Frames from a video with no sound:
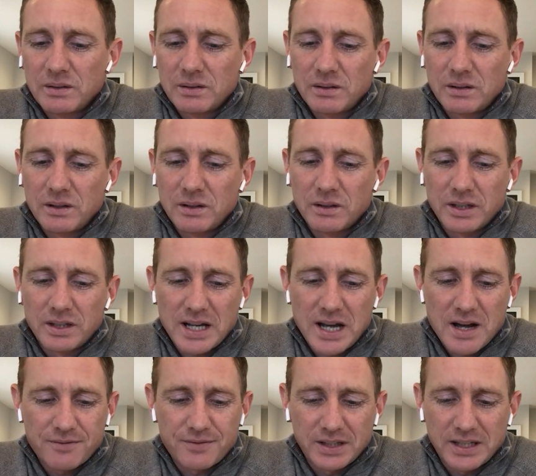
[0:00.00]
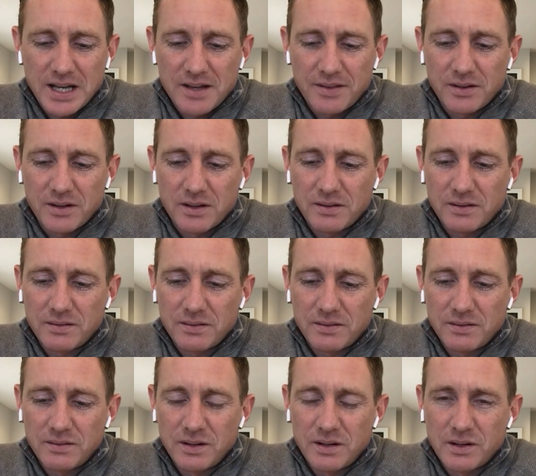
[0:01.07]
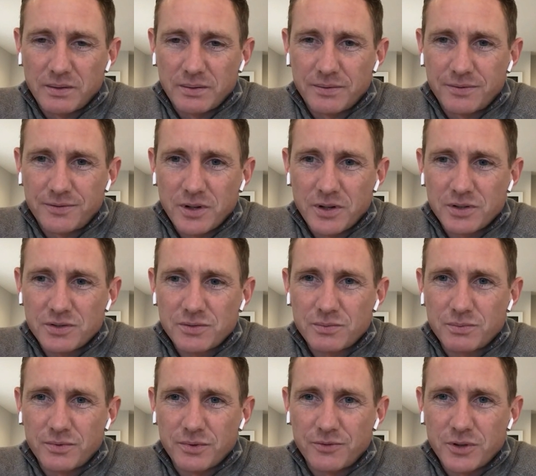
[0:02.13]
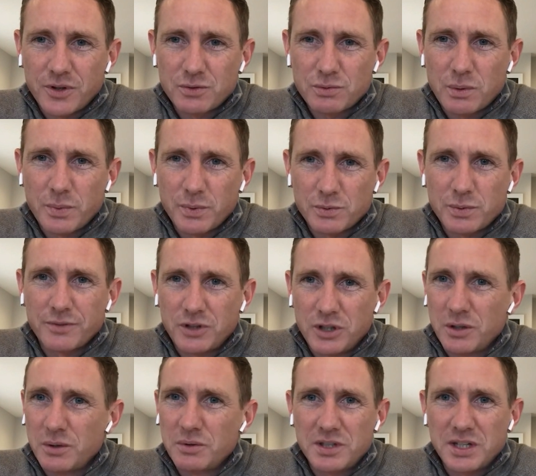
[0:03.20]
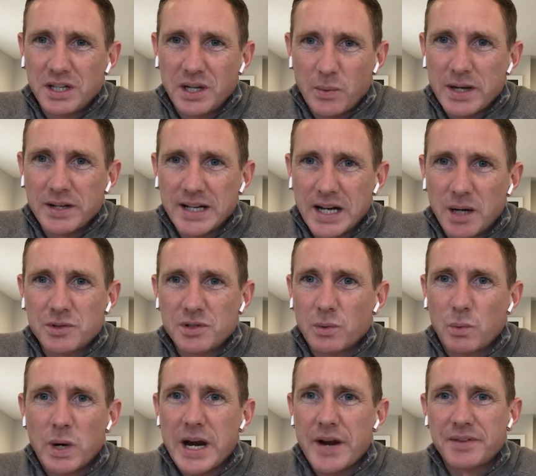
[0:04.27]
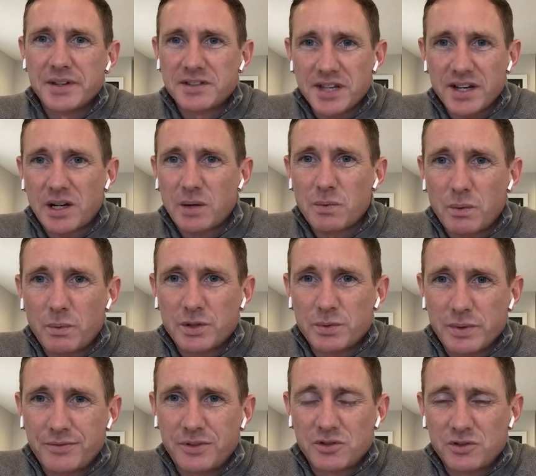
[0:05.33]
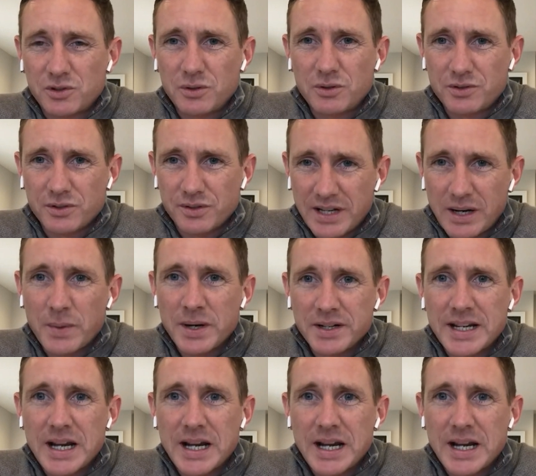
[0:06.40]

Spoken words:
you know, you can't forget that, you know, the first one was with Husey and it went down to the wire, and the second one was with D'Souza and that went